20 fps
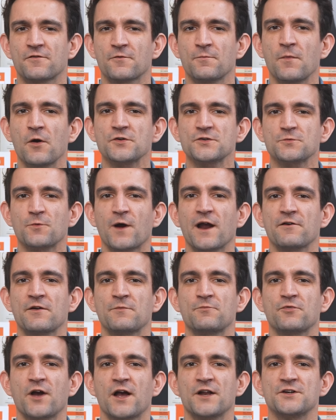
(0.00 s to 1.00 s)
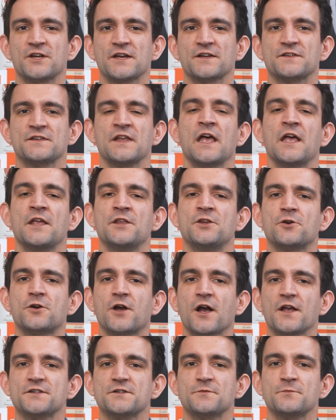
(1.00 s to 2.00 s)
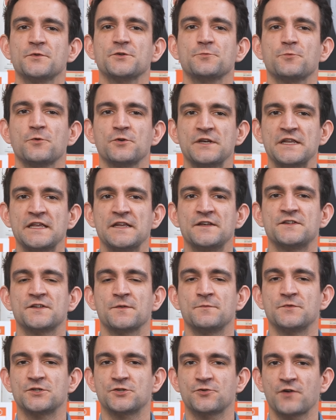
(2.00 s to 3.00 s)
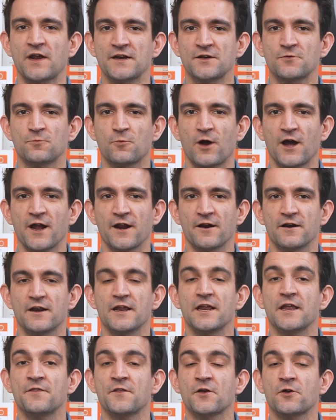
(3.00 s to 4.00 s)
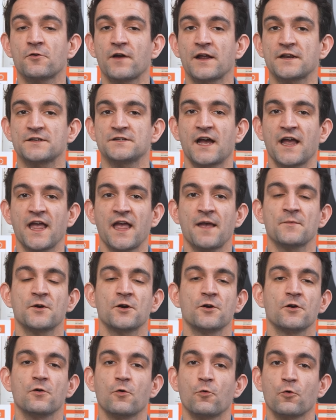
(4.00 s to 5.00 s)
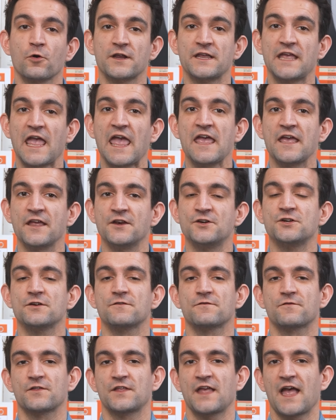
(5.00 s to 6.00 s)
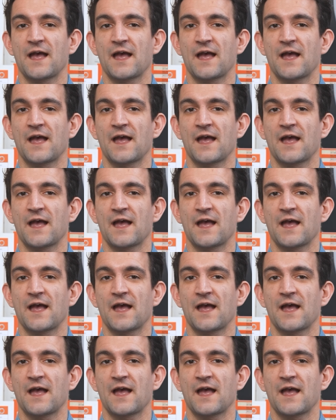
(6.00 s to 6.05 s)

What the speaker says: For most wiring projects, your customers will need some stranded wire in the correct diameter or gauge for the